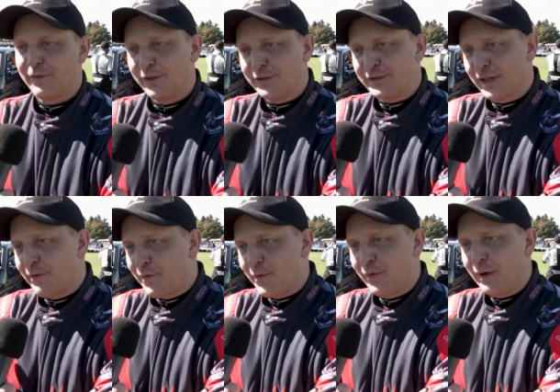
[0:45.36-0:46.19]
first
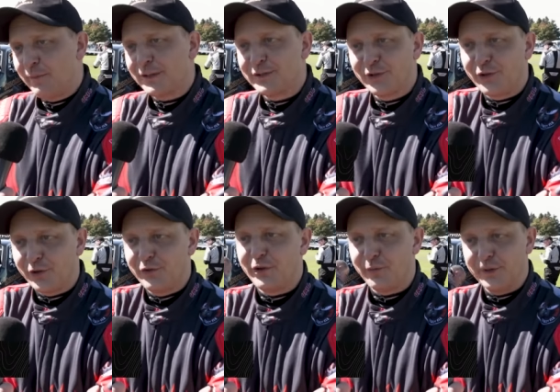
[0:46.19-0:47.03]
time through, I'm not so
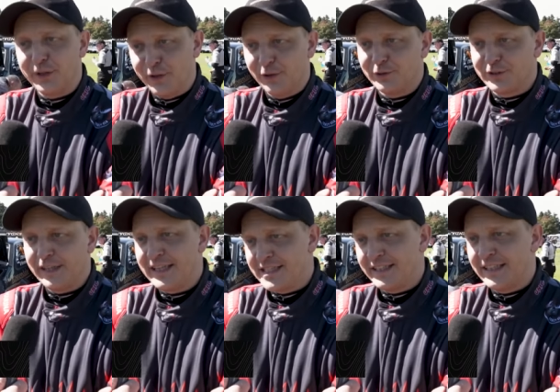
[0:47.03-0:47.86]
confident with the notes and
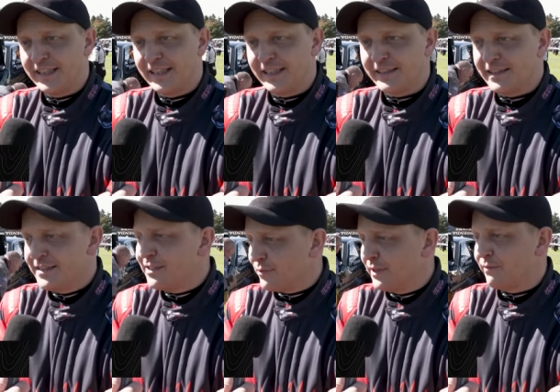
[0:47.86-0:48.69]
hesitating that is
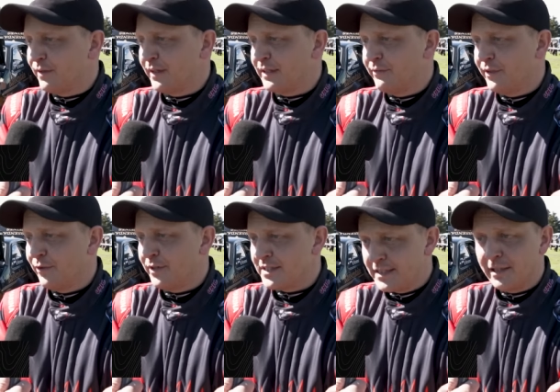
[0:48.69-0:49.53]
it really flat, even
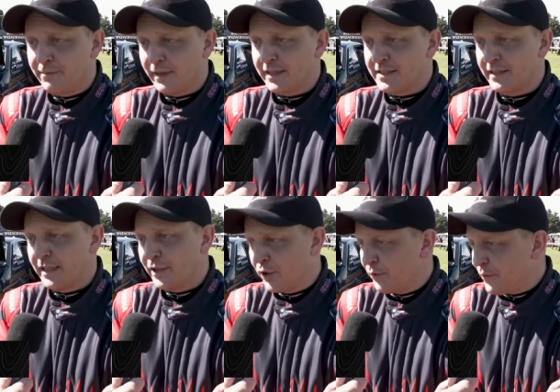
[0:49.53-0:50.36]
though I said it flat, and
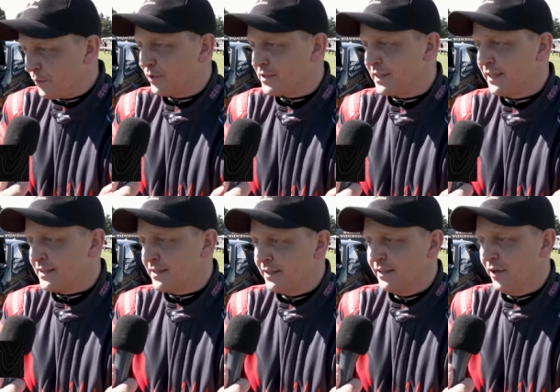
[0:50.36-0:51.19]
then going through the
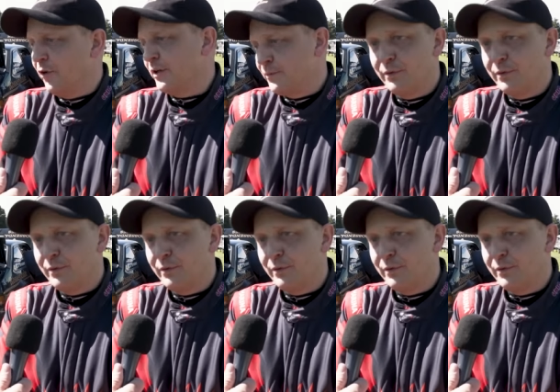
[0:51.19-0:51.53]
stage, oh, it